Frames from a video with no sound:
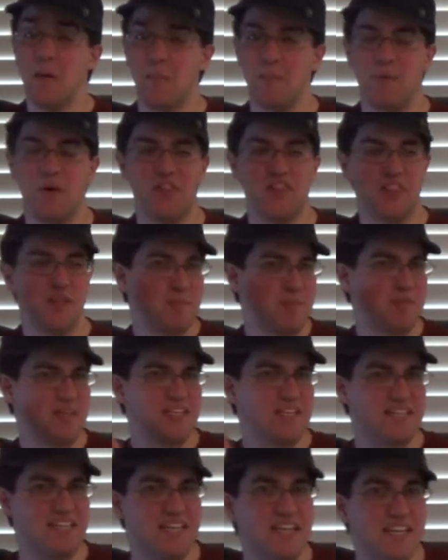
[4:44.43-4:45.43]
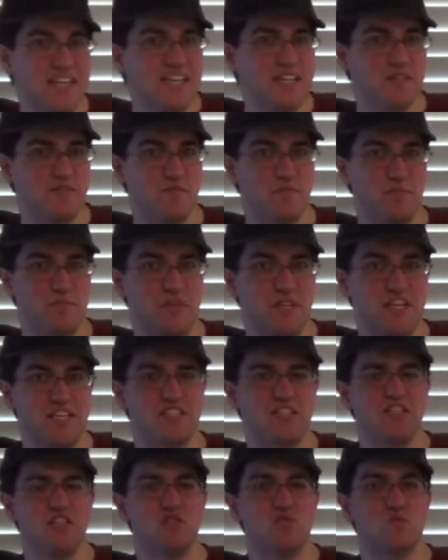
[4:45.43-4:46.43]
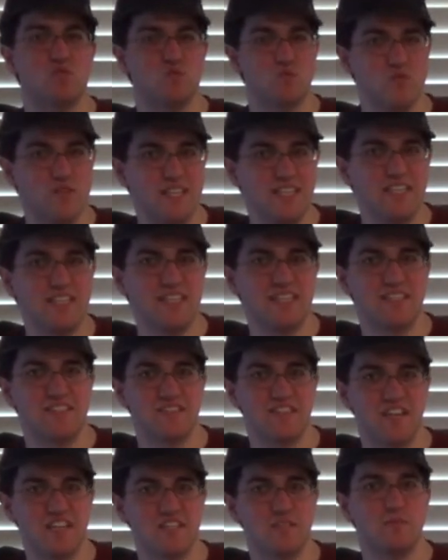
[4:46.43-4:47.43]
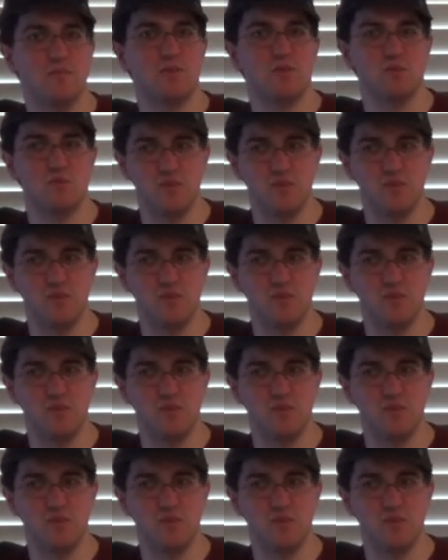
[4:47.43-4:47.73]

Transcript: but the beginning of Bleach is really accessible,